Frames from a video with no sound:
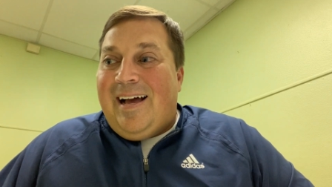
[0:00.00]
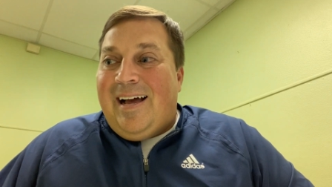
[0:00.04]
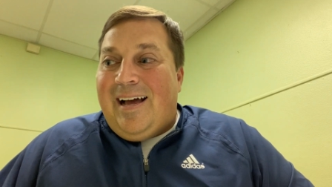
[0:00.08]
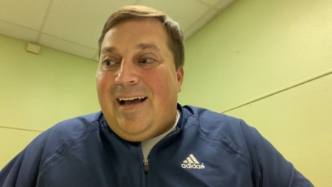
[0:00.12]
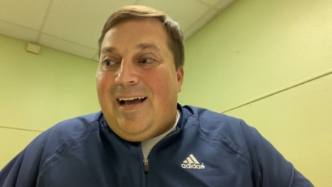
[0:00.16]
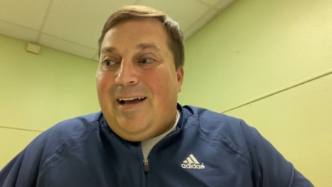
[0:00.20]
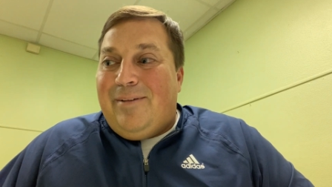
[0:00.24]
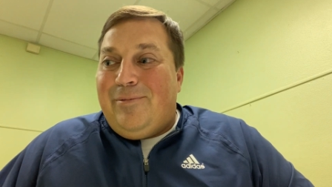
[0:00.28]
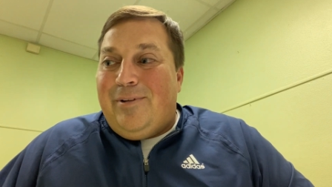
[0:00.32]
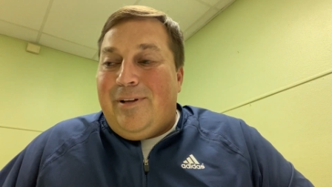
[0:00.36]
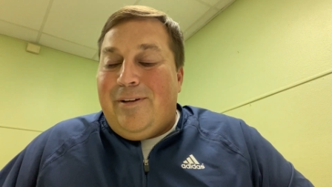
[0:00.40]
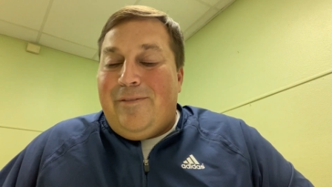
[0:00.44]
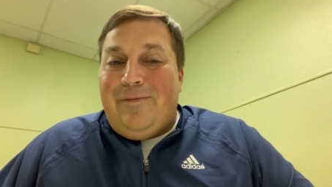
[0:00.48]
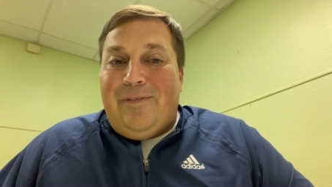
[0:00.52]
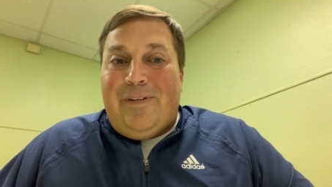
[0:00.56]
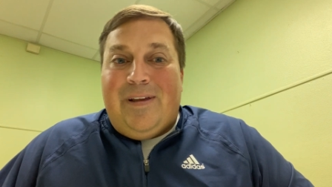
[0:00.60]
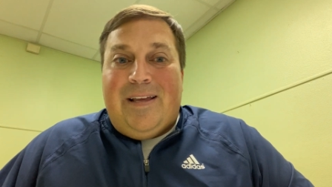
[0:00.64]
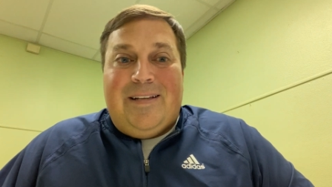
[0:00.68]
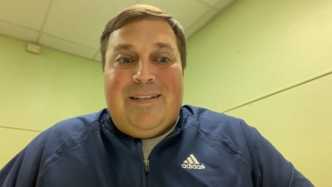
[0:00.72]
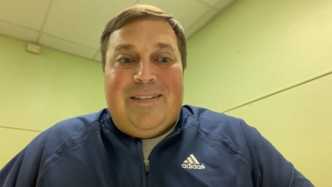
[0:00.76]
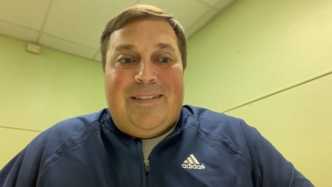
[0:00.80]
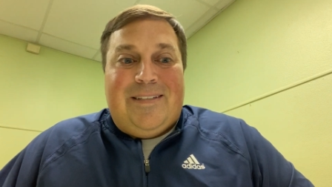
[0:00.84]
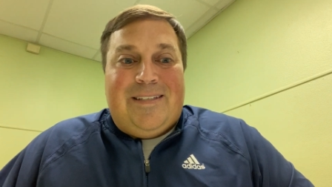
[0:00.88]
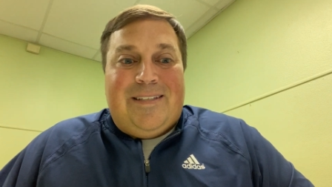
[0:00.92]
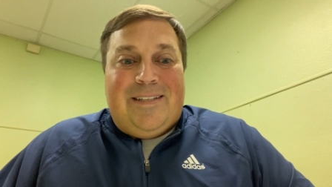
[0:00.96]
I'm
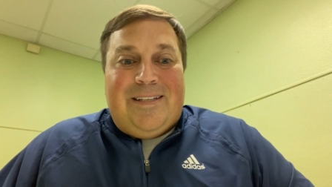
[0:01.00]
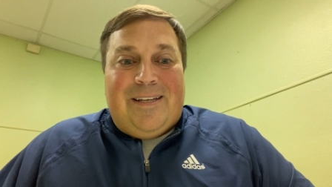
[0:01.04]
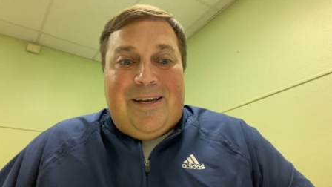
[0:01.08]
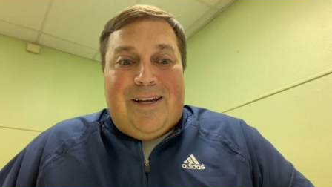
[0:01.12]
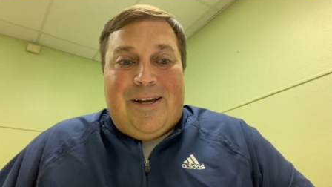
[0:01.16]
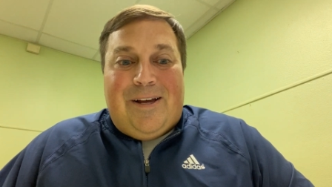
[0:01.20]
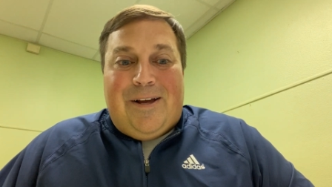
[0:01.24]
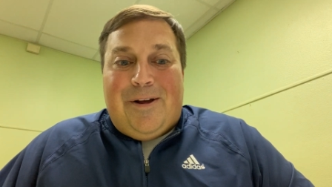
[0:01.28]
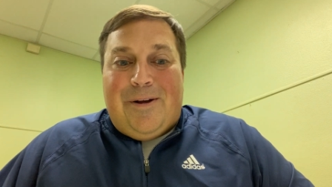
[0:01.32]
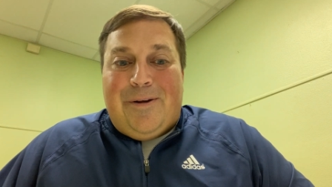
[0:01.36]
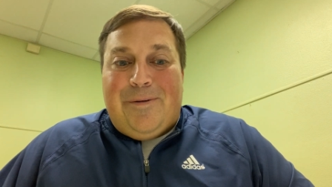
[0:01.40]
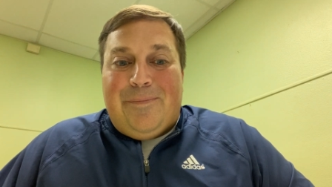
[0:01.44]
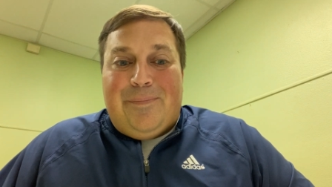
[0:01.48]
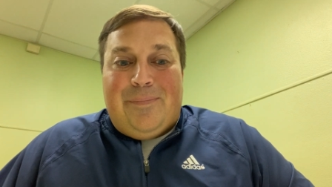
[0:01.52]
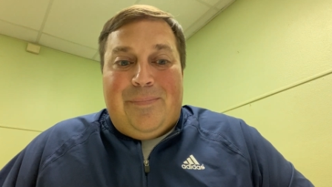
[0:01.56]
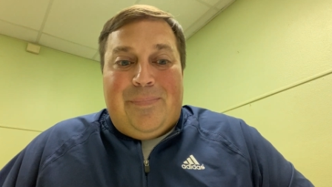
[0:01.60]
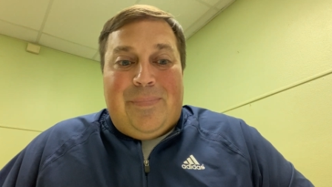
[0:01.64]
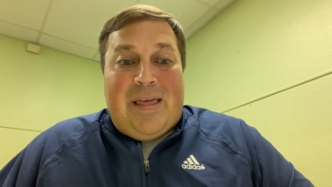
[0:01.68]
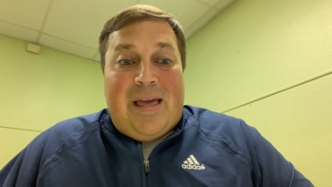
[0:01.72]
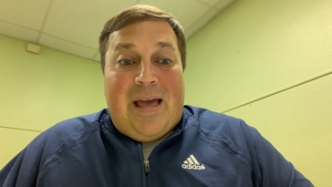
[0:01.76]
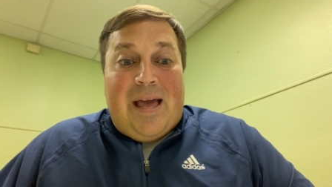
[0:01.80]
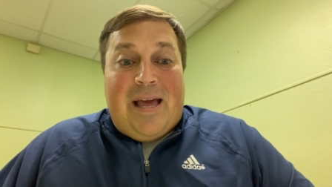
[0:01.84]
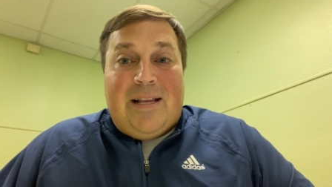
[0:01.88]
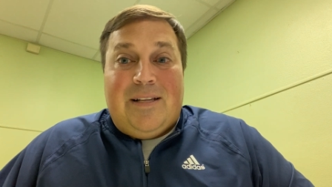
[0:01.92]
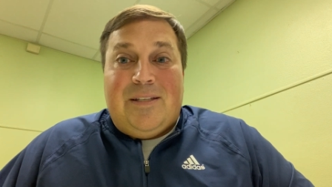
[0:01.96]
convinced um,
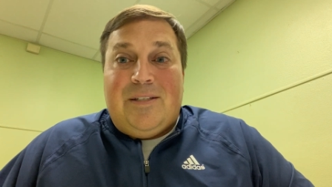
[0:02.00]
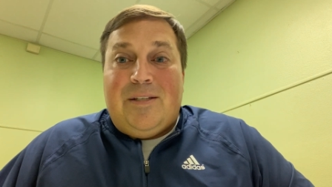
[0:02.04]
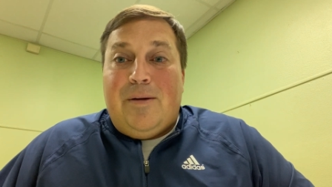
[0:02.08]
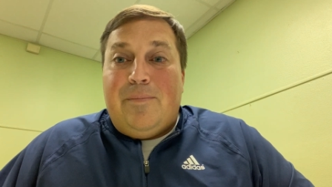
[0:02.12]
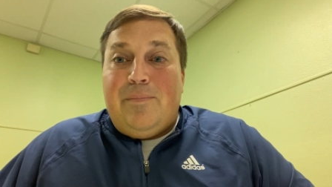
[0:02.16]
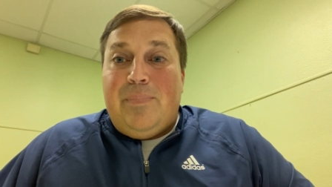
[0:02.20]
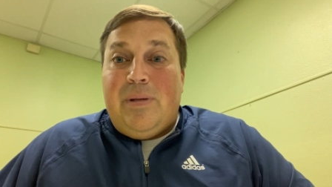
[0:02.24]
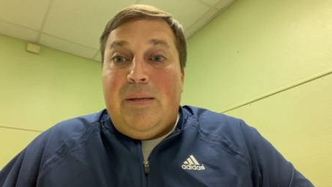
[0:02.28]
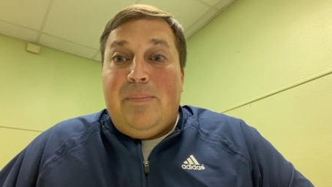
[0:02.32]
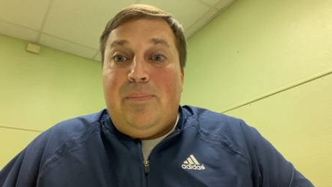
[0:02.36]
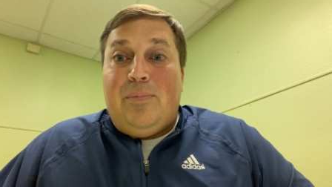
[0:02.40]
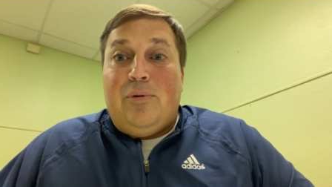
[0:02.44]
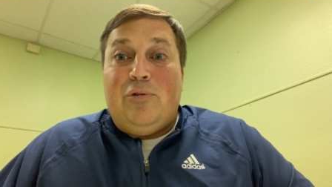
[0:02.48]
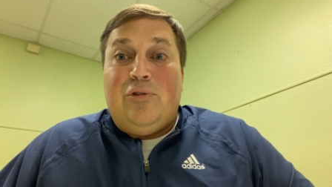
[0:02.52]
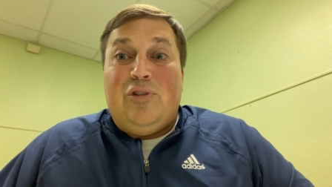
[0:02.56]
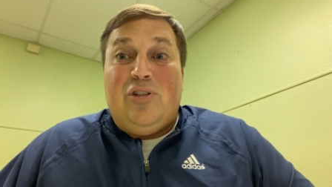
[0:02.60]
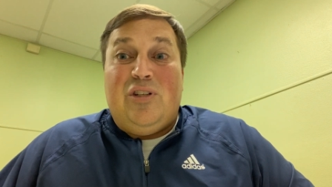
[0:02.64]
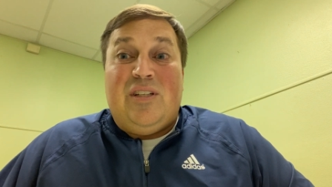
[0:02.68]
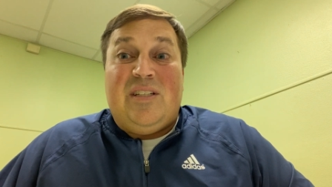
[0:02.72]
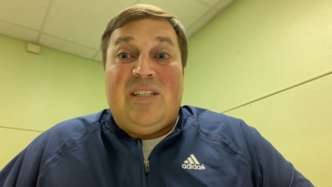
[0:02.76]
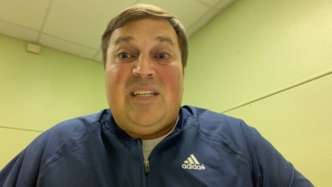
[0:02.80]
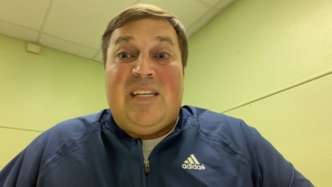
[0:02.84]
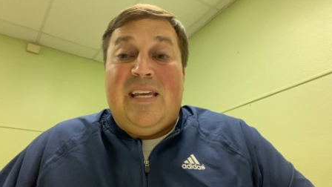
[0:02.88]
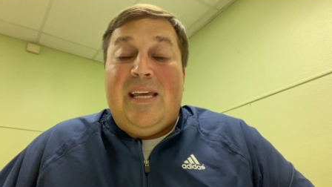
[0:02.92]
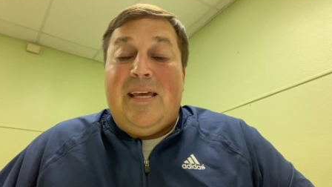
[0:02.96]
that some people
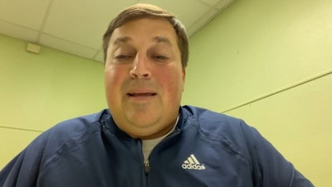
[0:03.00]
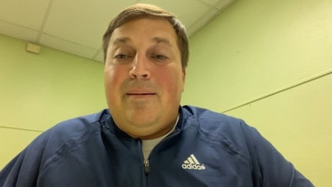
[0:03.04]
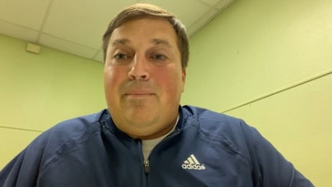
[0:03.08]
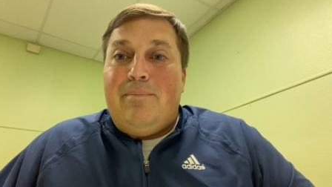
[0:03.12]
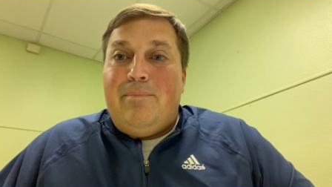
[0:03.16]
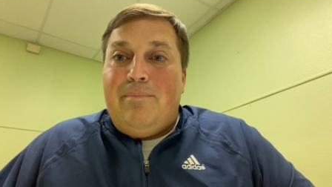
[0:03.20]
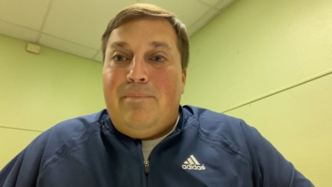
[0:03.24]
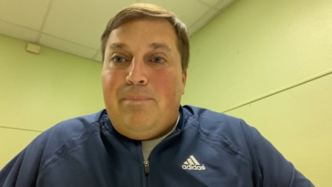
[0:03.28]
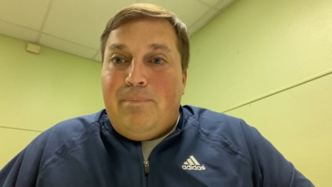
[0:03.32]
just get